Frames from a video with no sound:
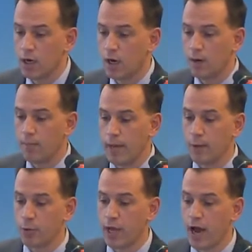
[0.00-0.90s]

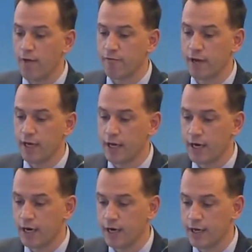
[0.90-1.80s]
And we have
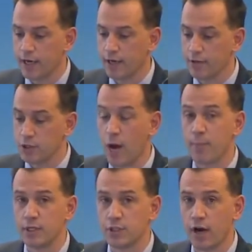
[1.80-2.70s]
the
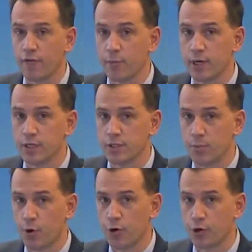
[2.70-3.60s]
Japanese government as
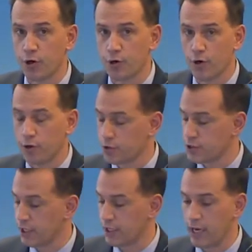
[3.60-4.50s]
a partner on our
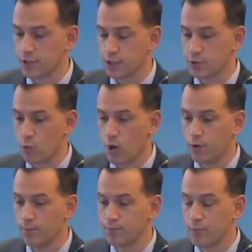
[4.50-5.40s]
second asset as
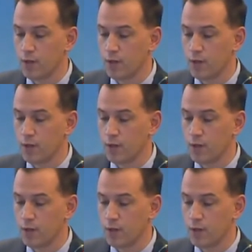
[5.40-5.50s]
well.